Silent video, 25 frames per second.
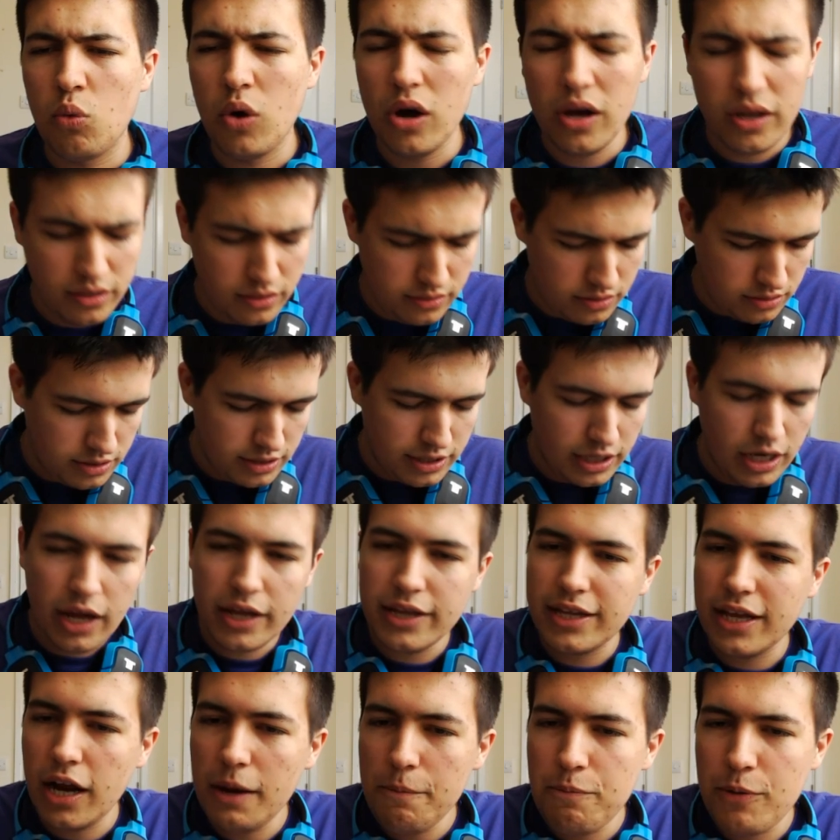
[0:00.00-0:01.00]
What? Did
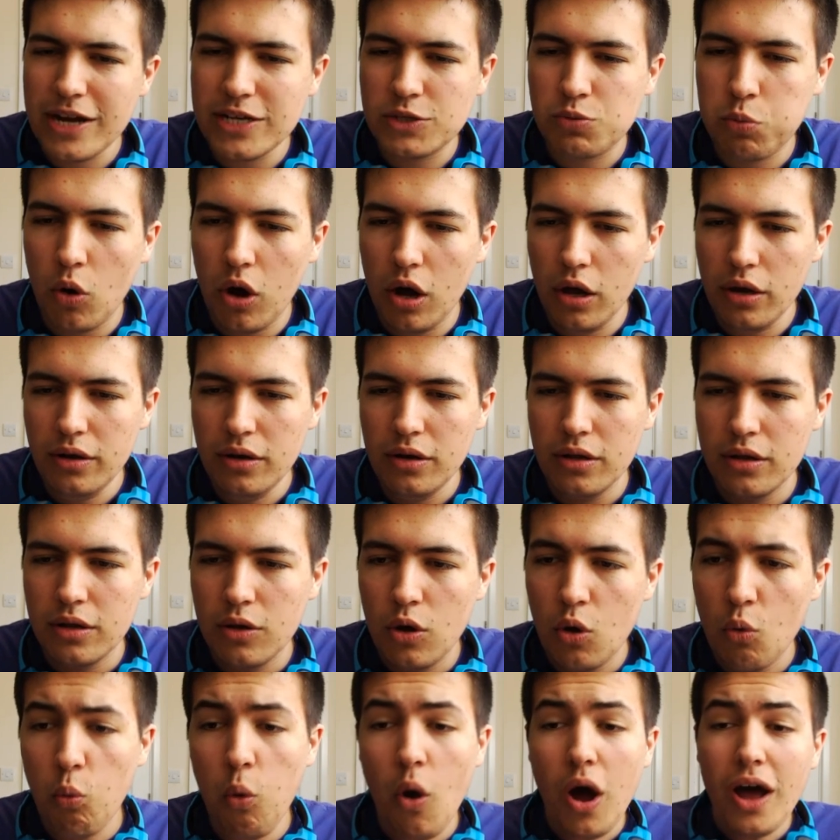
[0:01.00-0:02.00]
I press one?
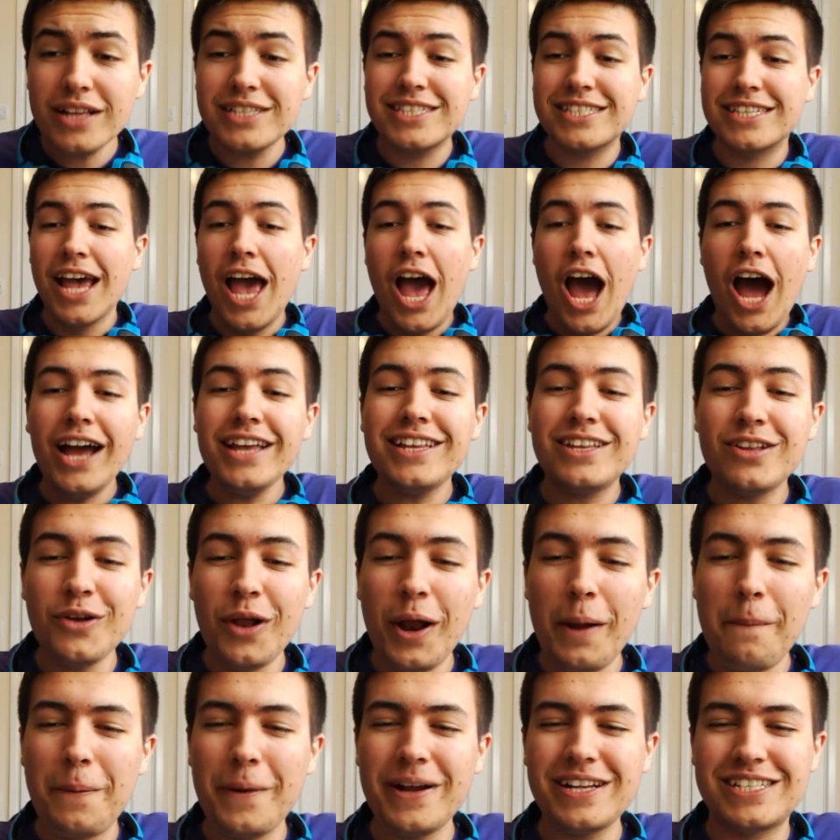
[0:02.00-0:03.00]
What? I
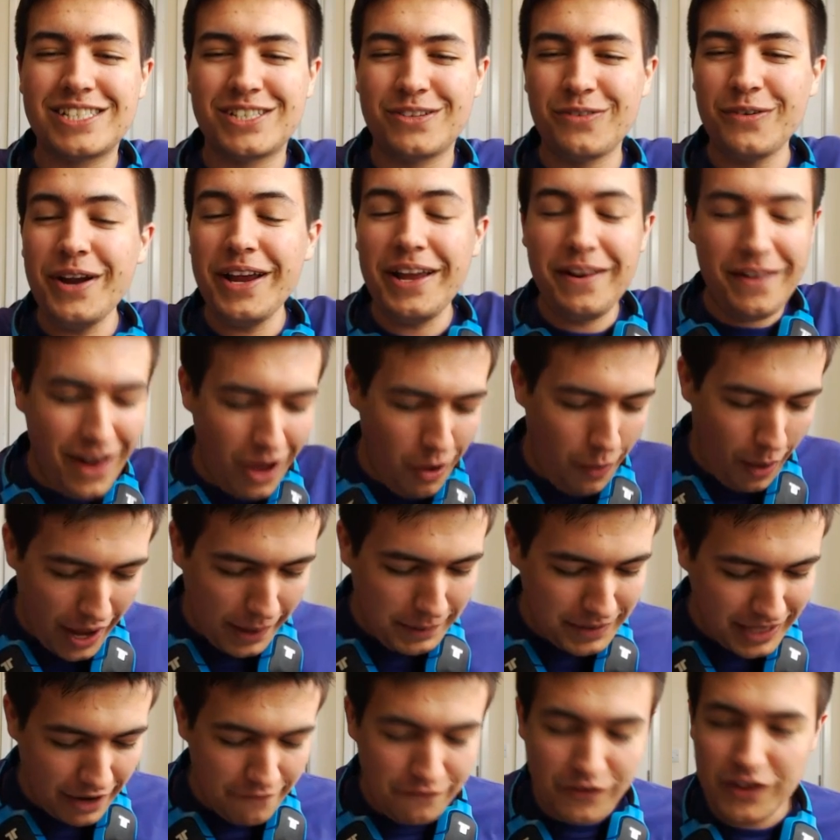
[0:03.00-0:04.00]
thought I pressed three. No,
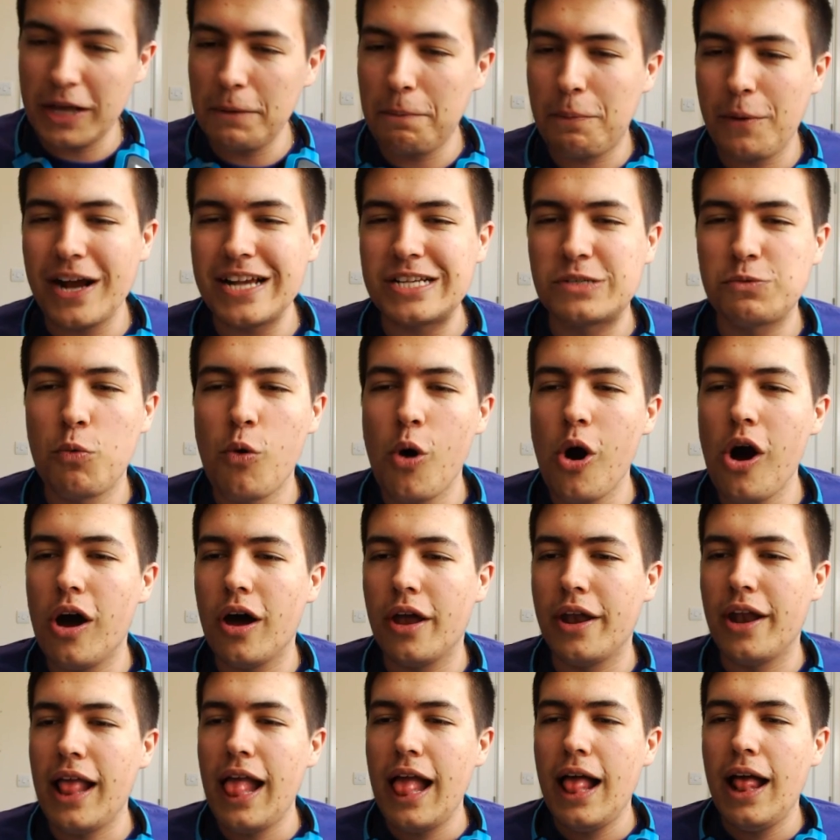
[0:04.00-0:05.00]
I definitely pressed
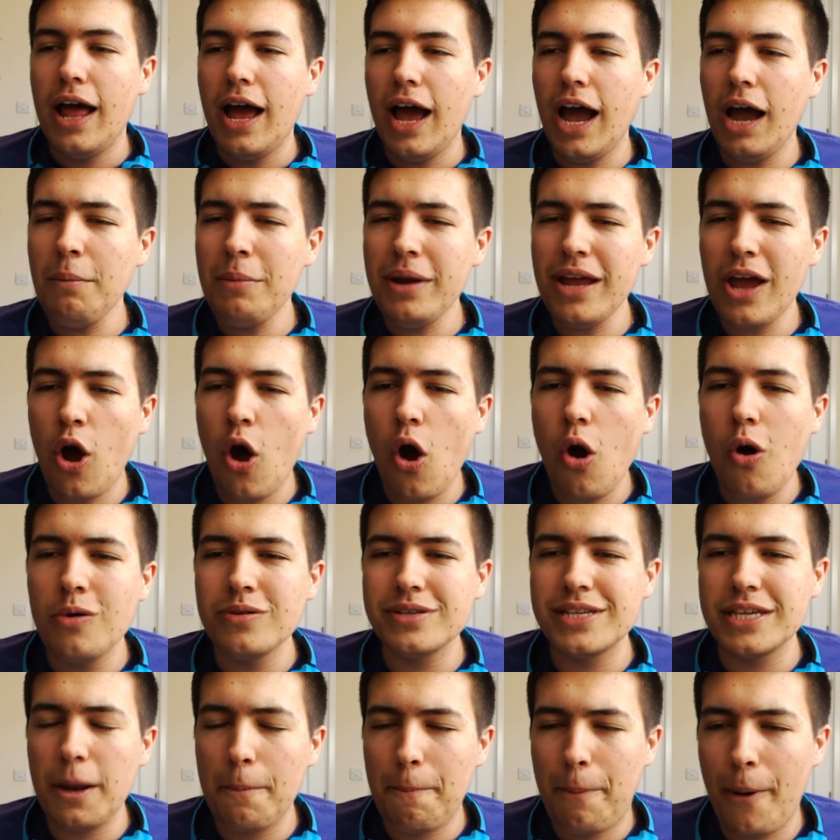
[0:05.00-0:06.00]
one. How many
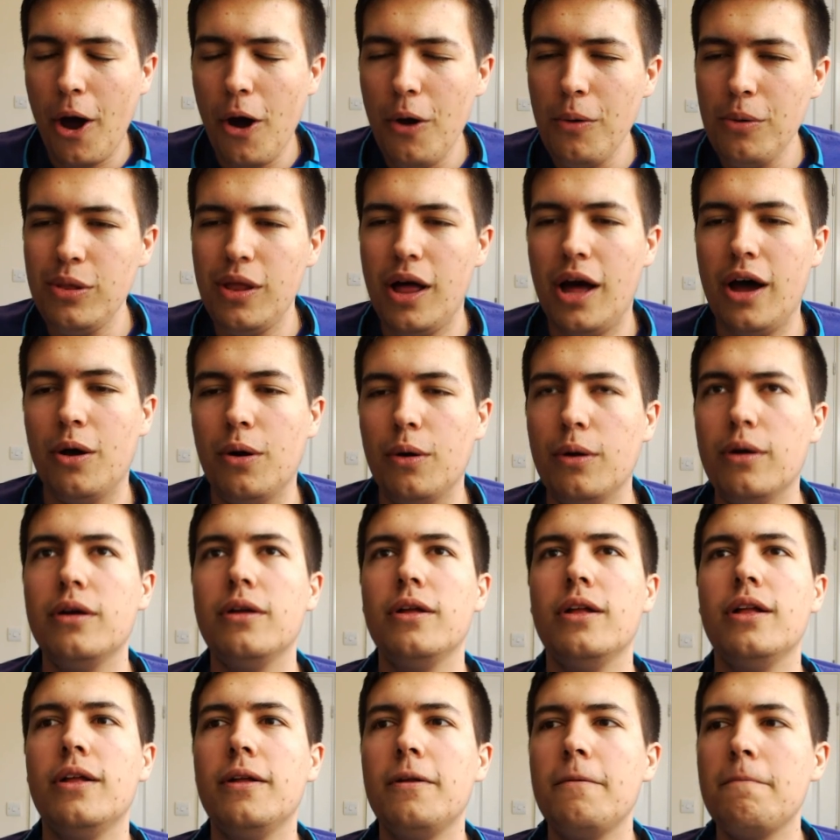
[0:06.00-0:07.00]
holes in a
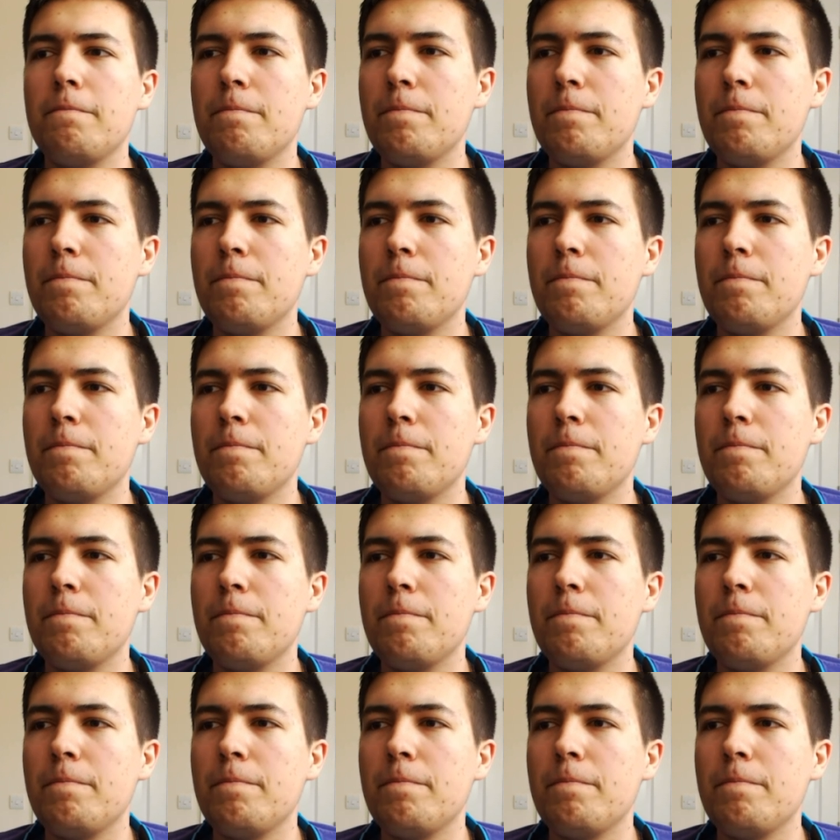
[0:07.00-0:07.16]
polo?